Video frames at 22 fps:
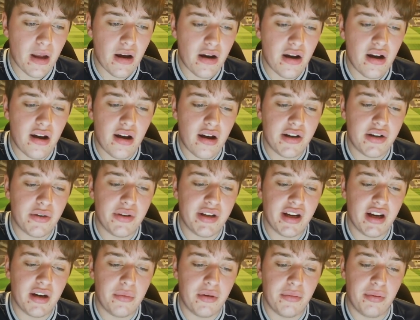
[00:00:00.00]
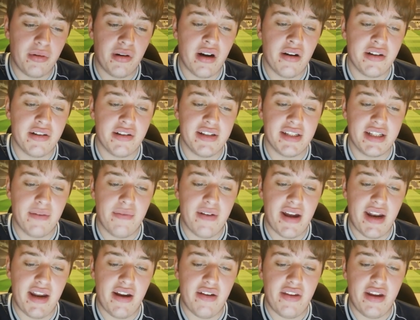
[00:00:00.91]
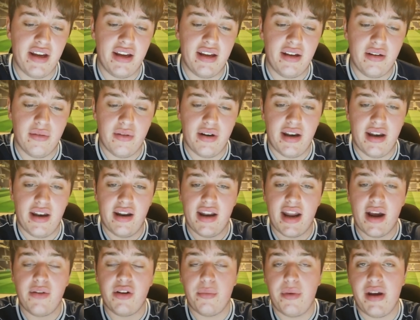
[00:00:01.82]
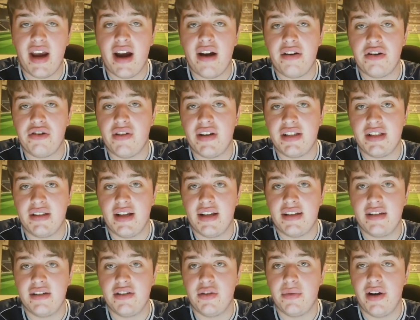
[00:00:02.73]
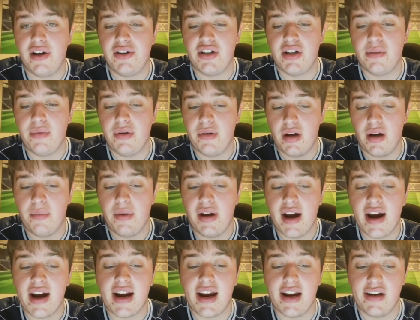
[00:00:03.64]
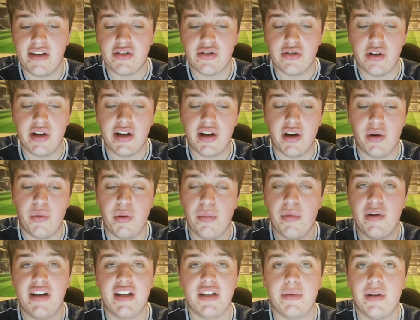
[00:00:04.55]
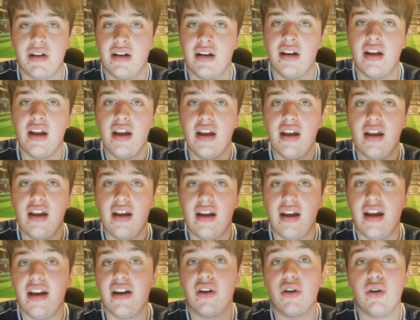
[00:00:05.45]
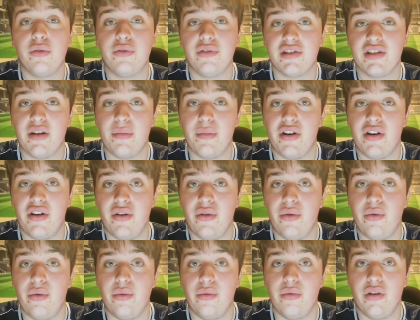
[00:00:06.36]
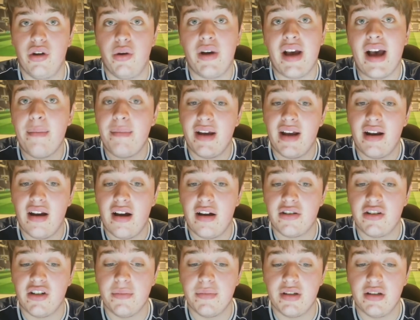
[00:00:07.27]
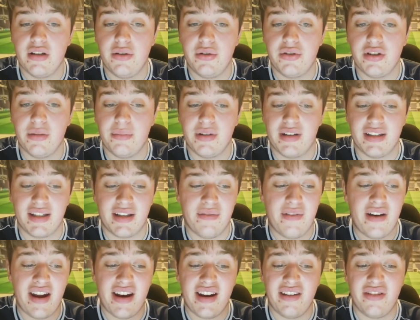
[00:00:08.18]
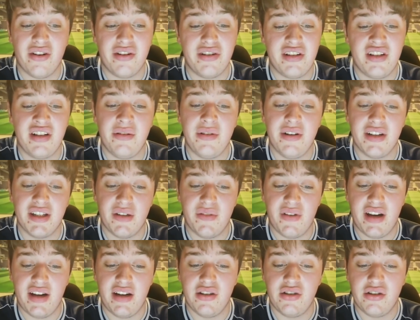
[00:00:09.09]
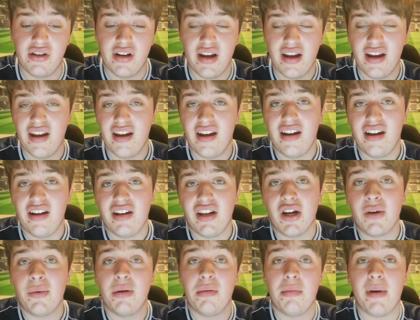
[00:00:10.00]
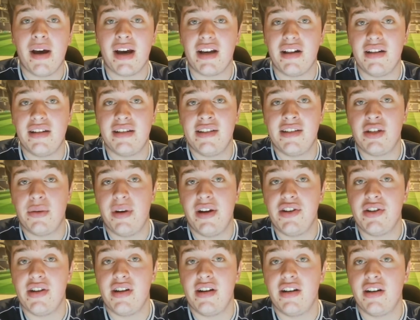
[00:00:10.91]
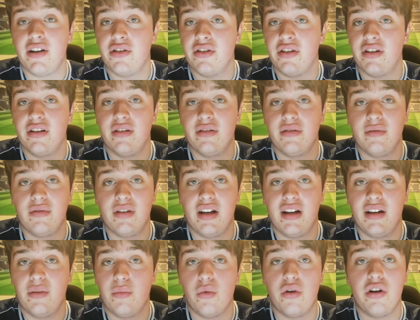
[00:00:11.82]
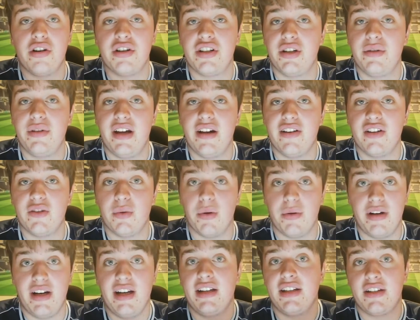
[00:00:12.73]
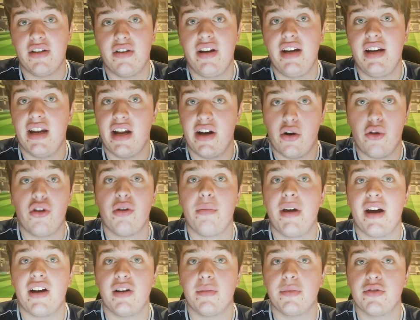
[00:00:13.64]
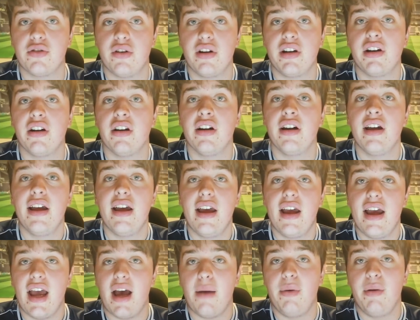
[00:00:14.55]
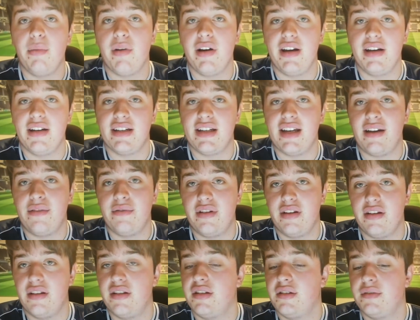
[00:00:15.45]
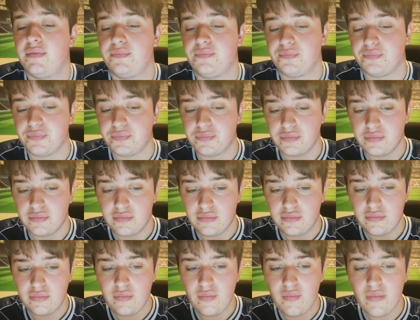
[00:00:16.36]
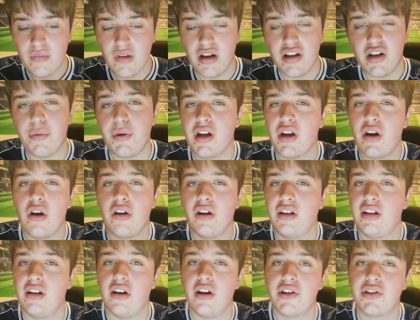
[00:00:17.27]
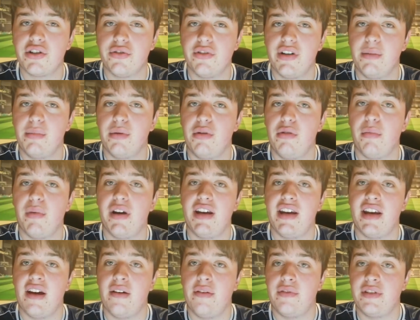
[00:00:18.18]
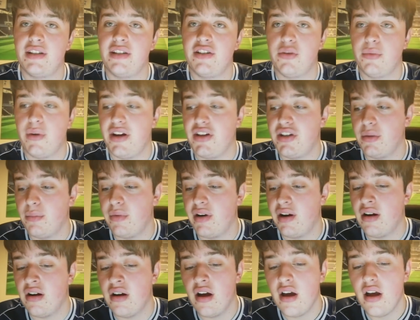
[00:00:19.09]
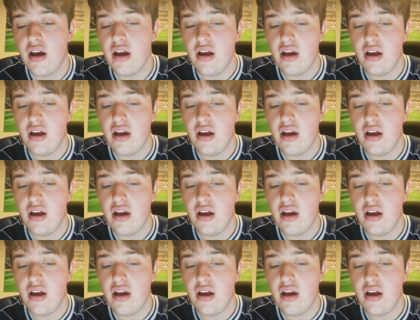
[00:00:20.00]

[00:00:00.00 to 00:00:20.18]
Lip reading: I don't think I would prioritise Cavani. I think now that we are addressing that situation and we are getting a striker, we might as well go for someone who can be a long-term solution, because Cavani, 32 years of age, you know, we'll be back in this situation in another 1 or 2 years where we need to sign another backup striker, and we mightn't have the, I don't want to call it a luxury, but we mightn't have a situation where,